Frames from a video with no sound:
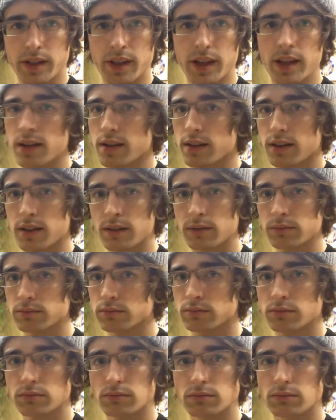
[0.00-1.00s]
anything.
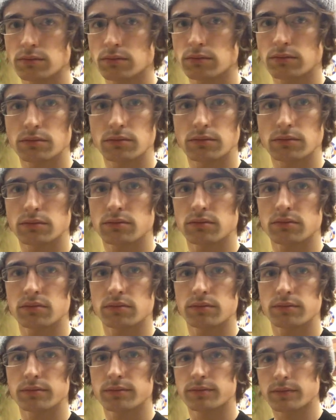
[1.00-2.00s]

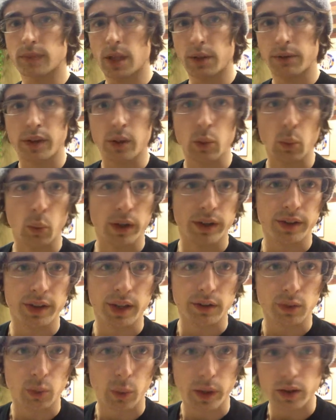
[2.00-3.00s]
Everything works
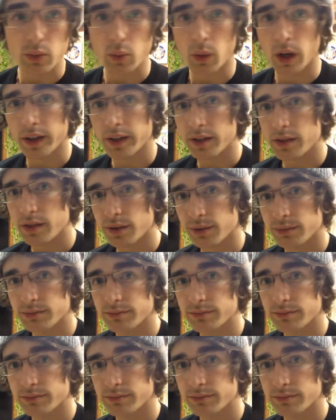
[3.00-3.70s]
out the way you want it to.